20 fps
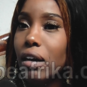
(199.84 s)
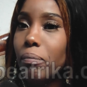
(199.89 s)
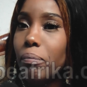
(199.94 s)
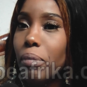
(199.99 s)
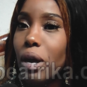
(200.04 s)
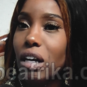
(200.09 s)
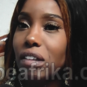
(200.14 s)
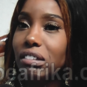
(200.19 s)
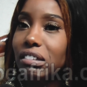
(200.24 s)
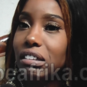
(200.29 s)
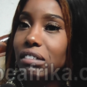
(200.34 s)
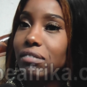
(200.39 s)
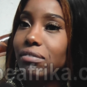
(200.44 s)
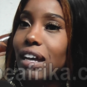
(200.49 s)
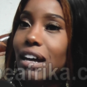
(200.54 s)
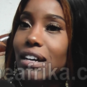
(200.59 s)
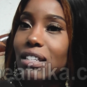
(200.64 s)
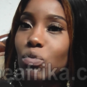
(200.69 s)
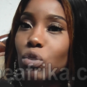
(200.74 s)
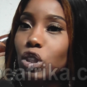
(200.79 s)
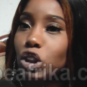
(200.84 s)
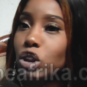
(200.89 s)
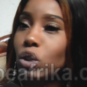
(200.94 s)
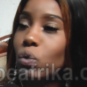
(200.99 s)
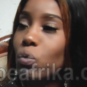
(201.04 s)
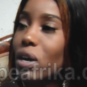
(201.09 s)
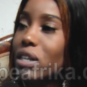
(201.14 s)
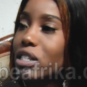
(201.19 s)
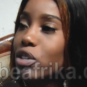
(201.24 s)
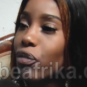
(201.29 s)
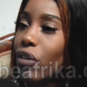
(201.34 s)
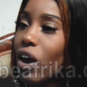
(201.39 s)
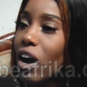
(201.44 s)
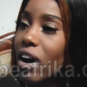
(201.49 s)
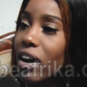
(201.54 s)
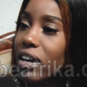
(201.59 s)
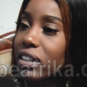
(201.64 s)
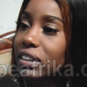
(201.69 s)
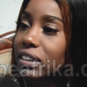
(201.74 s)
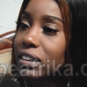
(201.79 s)
But that's what she wants for
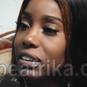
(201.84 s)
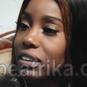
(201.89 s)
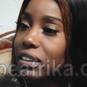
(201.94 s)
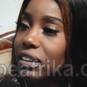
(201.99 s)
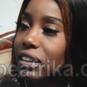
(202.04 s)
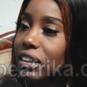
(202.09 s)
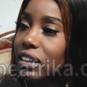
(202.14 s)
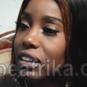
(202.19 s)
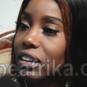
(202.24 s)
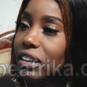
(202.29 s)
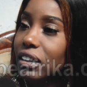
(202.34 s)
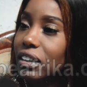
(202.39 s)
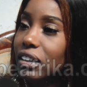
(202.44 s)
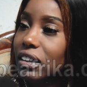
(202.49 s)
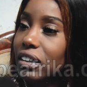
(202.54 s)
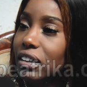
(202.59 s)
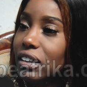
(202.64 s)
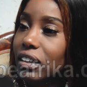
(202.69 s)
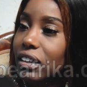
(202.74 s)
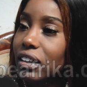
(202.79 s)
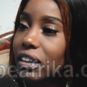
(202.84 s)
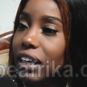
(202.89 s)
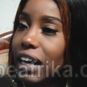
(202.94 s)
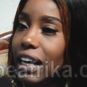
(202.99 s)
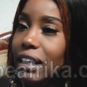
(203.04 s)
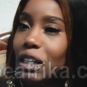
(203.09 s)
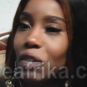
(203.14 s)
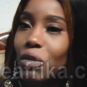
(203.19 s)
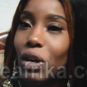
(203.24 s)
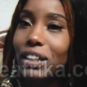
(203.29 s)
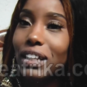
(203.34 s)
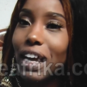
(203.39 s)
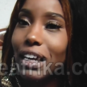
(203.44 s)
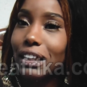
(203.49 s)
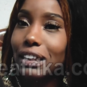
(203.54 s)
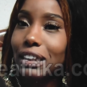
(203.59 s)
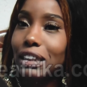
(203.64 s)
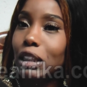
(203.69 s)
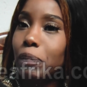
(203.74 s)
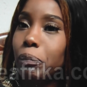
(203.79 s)
us. Anyone
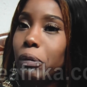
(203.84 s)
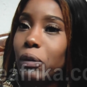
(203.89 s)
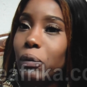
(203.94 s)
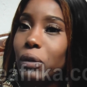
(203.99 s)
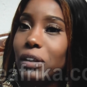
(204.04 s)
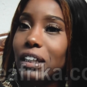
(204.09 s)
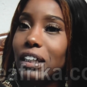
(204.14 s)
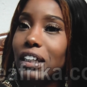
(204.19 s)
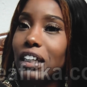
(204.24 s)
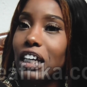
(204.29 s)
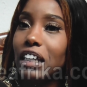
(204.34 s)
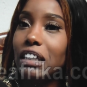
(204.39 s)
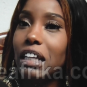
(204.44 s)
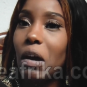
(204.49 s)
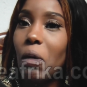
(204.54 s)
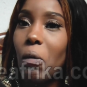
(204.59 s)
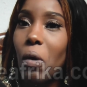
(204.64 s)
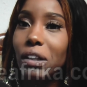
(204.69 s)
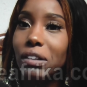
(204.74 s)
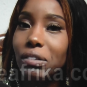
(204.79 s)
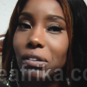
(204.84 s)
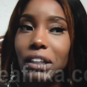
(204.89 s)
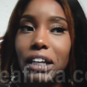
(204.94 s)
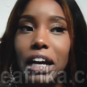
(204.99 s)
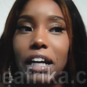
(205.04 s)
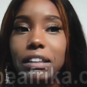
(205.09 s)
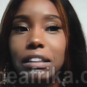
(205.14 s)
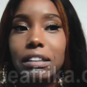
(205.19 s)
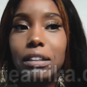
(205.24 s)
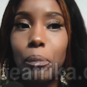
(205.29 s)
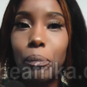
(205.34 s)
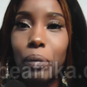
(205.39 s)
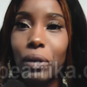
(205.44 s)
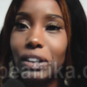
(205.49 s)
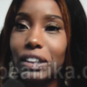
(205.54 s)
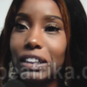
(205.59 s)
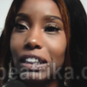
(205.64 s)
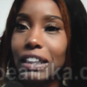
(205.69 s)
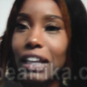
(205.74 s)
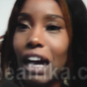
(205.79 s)
that is sleeping with the king, they want to get the
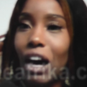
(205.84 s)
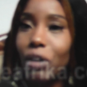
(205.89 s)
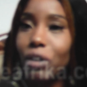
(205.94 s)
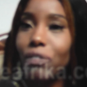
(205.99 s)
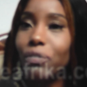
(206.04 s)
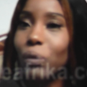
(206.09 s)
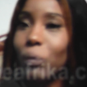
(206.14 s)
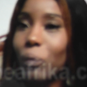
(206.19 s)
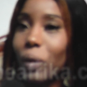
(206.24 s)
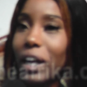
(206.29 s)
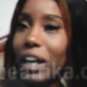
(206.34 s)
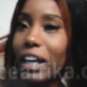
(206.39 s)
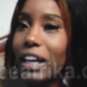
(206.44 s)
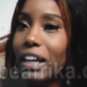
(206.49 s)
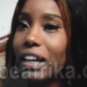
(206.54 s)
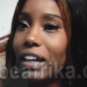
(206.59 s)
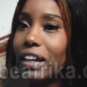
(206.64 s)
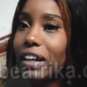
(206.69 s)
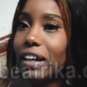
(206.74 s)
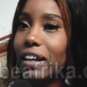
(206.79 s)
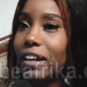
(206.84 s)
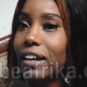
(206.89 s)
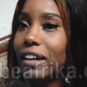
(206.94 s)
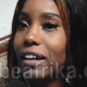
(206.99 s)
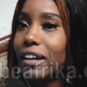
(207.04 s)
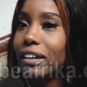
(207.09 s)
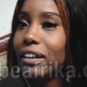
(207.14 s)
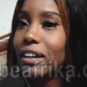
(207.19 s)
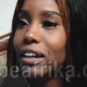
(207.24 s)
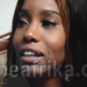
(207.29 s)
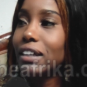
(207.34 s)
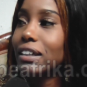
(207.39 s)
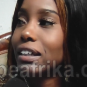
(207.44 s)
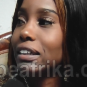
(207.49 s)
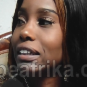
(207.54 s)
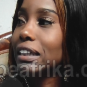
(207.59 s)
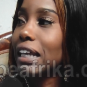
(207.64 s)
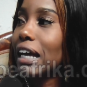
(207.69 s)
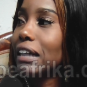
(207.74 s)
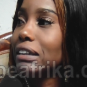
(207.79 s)
person out of the way. Yep. You
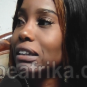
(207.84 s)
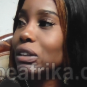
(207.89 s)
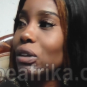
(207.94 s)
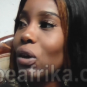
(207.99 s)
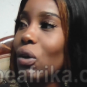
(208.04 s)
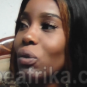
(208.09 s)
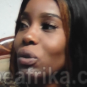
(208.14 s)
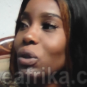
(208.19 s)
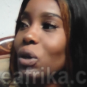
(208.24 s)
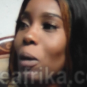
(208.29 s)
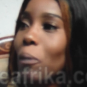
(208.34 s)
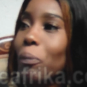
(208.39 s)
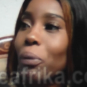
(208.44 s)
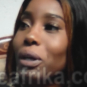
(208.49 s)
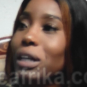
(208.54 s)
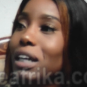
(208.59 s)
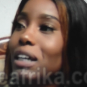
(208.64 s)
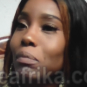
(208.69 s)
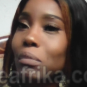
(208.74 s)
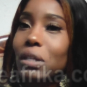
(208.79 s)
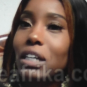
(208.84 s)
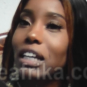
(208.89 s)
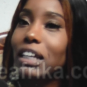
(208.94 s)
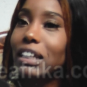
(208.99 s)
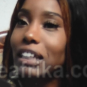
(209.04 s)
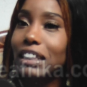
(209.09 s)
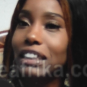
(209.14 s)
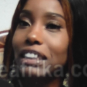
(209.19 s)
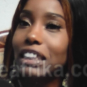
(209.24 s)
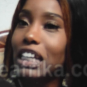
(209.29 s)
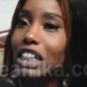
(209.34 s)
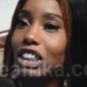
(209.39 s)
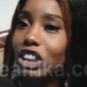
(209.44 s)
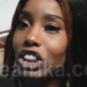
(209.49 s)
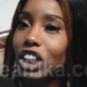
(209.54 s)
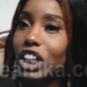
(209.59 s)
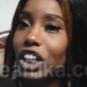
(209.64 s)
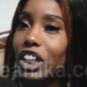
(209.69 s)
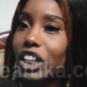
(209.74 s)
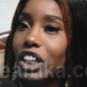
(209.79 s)
understand? So you're putting me in a
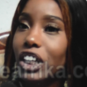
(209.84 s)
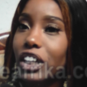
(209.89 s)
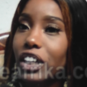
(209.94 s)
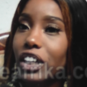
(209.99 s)
danger.